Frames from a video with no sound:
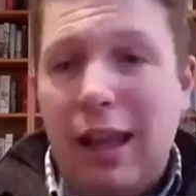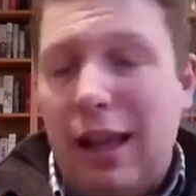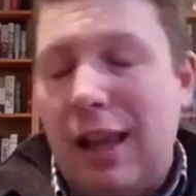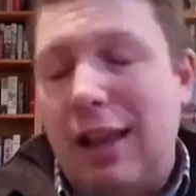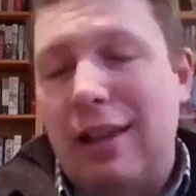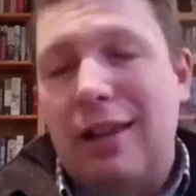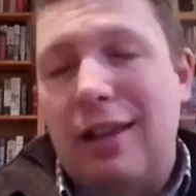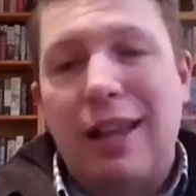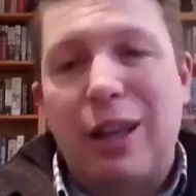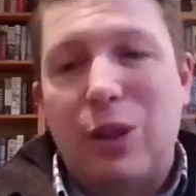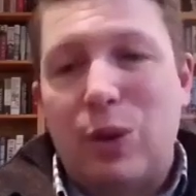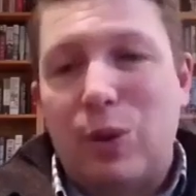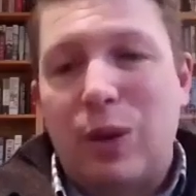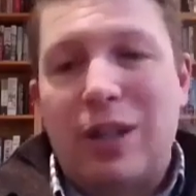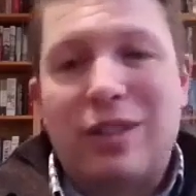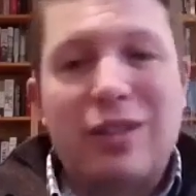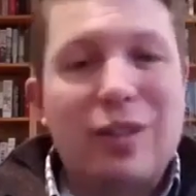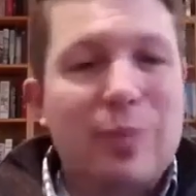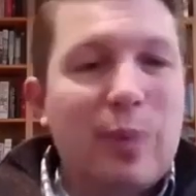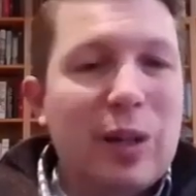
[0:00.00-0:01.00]
And the
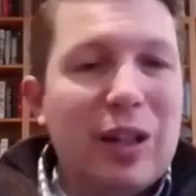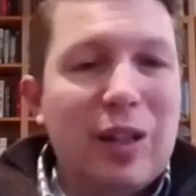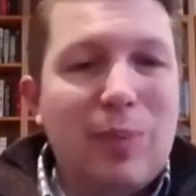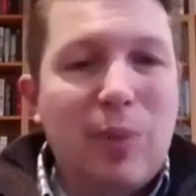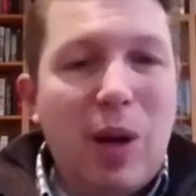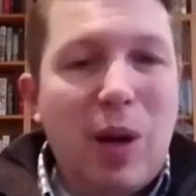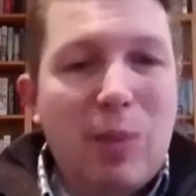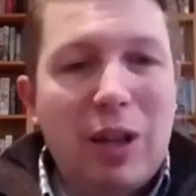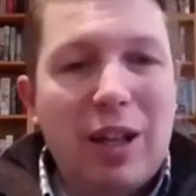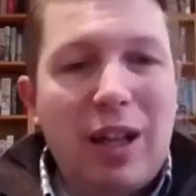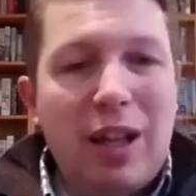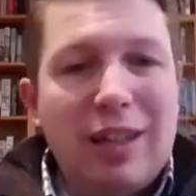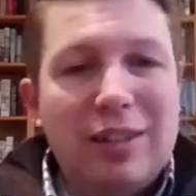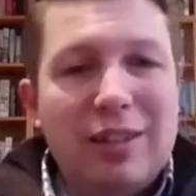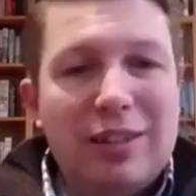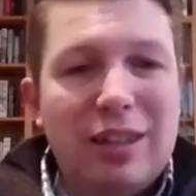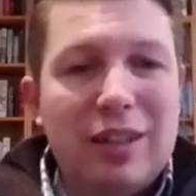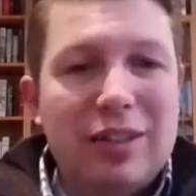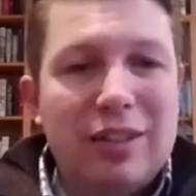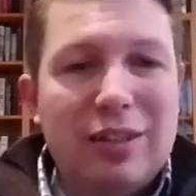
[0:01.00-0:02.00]
rest has been in the public eye
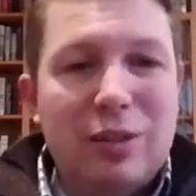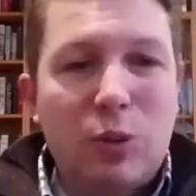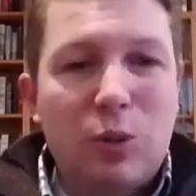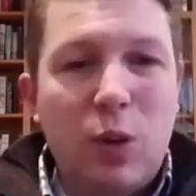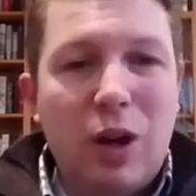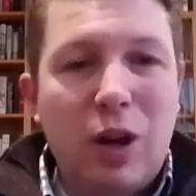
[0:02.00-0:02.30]
since.